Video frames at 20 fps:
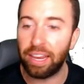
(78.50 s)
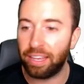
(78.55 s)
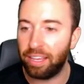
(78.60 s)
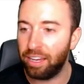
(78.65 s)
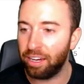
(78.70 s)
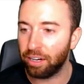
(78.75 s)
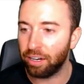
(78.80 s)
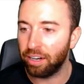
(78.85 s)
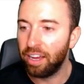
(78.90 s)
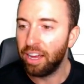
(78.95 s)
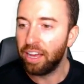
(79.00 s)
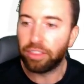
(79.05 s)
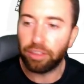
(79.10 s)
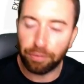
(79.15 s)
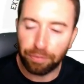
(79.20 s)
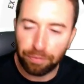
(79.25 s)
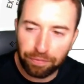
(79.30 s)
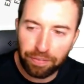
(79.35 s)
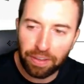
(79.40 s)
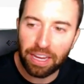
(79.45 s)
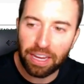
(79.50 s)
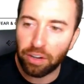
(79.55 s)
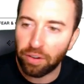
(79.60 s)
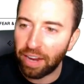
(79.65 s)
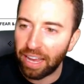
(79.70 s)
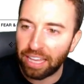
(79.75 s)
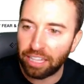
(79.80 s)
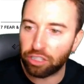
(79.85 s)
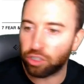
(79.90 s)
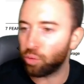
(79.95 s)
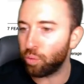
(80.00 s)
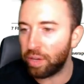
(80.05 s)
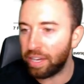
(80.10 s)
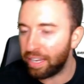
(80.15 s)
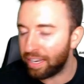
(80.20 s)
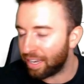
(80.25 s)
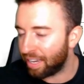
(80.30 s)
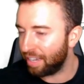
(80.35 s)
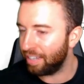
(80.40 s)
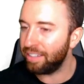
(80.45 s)
here, the fear and
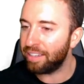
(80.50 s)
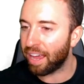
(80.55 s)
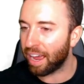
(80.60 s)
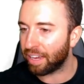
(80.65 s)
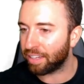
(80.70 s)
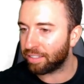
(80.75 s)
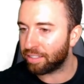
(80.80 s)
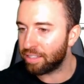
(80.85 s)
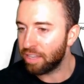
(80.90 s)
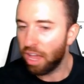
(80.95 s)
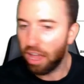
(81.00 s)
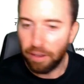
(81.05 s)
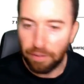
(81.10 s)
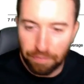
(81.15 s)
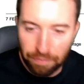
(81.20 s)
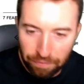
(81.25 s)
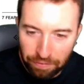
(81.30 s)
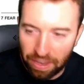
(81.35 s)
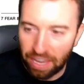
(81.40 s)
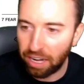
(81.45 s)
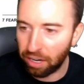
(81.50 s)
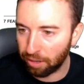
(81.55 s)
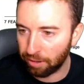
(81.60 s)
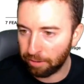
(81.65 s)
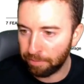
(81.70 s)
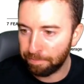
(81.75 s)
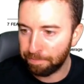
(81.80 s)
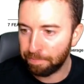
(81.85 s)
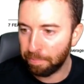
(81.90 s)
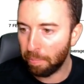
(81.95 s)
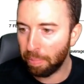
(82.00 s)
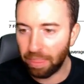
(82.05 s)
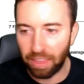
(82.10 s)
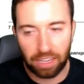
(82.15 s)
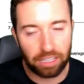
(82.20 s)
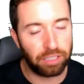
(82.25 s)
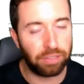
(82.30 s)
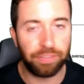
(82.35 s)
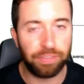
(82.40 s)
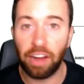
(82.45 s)
greed index. Fear
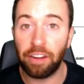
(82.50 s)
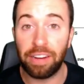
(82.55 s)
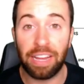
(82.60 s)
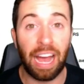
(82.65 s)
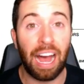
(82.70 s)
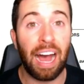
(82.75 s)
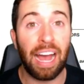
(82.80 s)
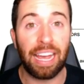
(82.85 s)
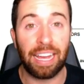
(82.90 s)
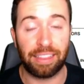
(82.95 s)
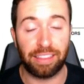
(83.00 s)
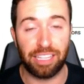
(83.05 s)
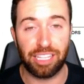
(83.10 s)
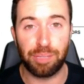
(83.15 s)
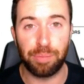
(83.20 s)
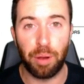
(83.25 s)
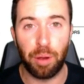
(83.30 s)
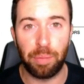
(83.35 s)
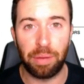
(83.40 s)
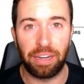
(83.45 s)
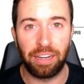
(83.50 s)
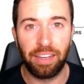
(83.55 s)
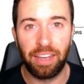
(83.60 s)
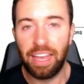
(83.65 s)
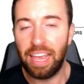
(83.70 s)
is very high at this moment.